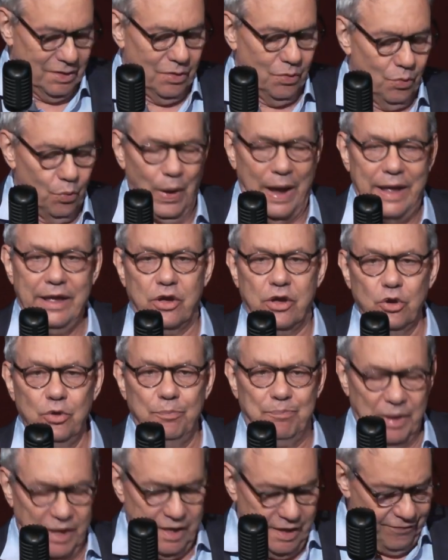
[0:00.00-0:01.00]
Wagyu
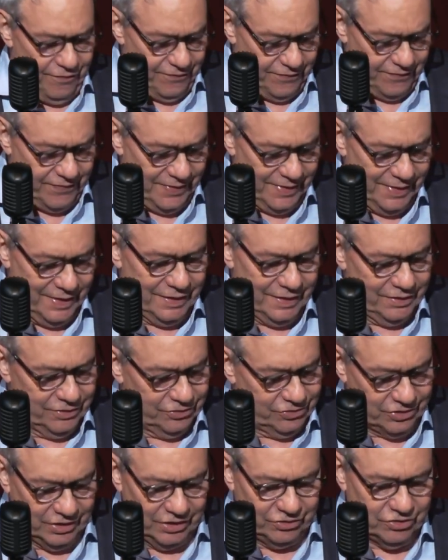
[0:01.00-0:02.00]
beef,
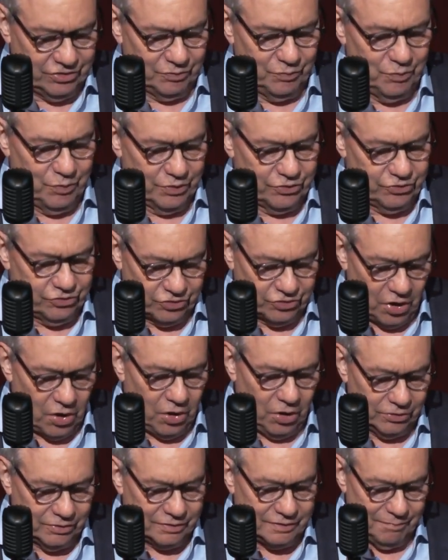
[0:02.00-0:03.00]
seasoned with
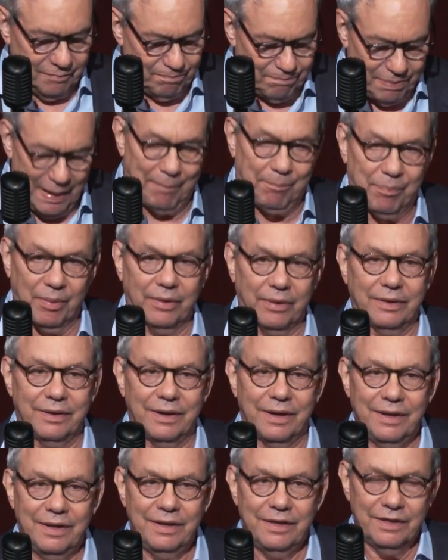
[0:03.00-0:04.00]
salt and pepper,
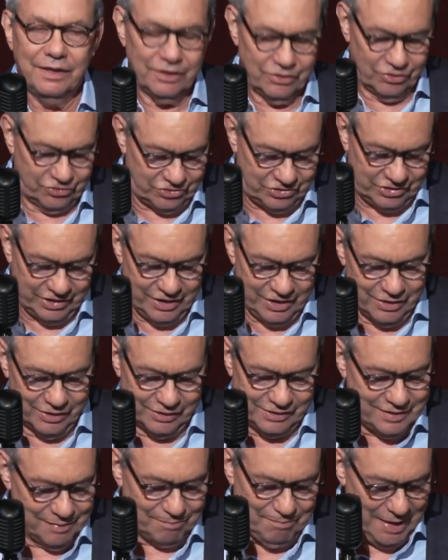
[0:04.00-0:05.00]

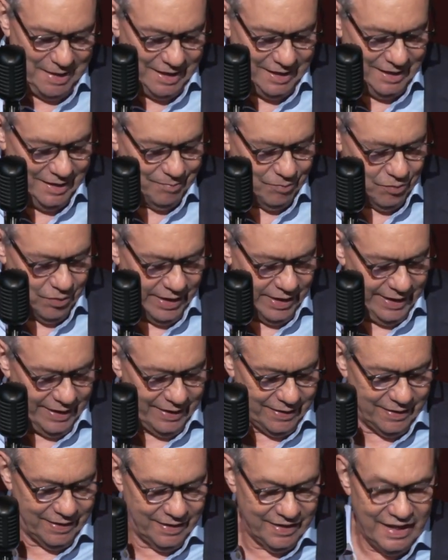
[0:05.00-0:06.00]
seared to medium
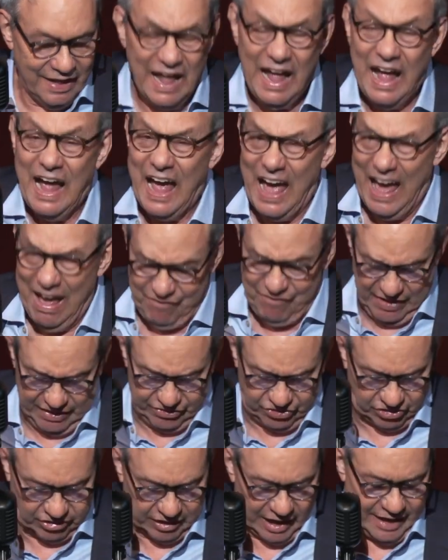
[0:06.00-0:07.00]
rare. Heavy
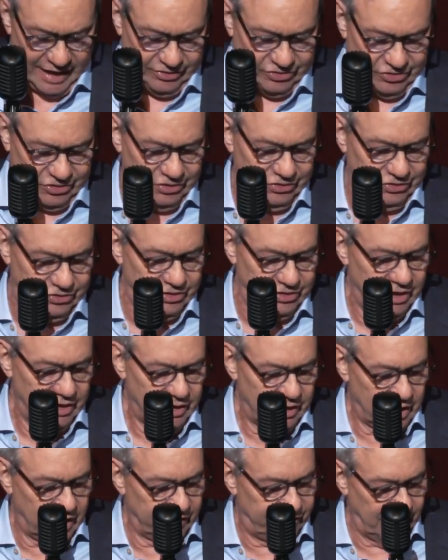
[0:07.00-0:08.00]
slices
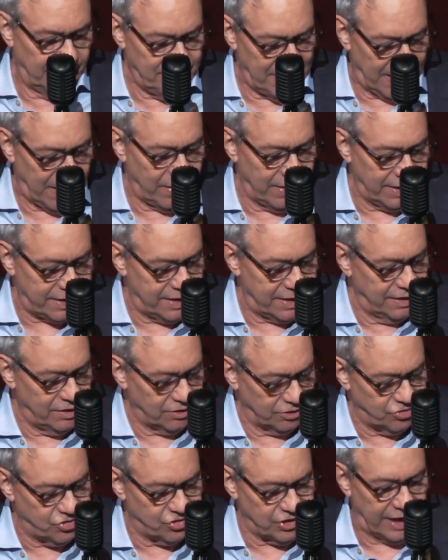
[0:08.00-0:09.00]
of American
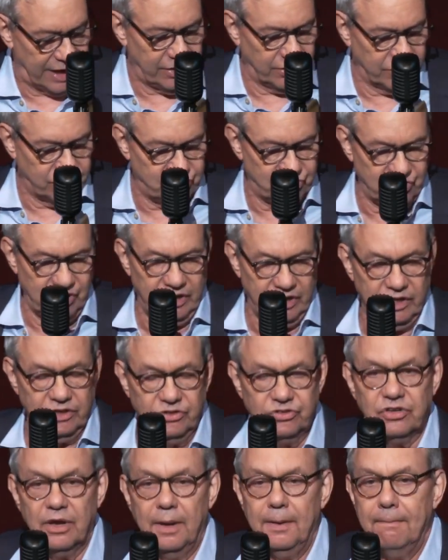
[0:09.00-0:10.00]
or cheddar
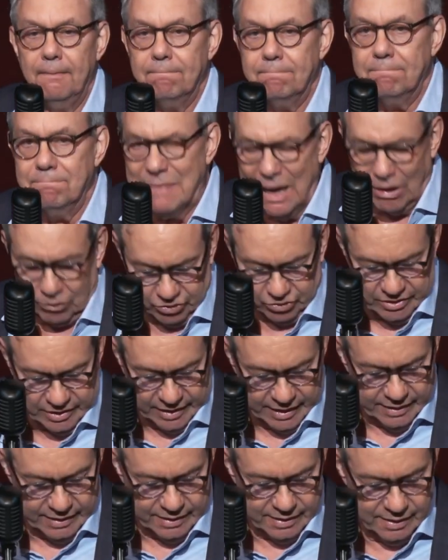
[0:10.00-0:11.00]
cheese,
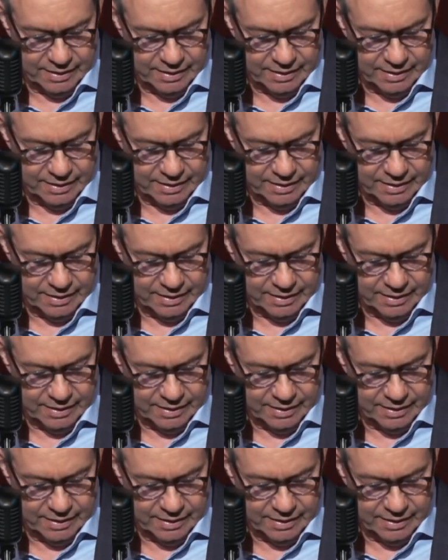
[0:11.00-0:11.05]
melted.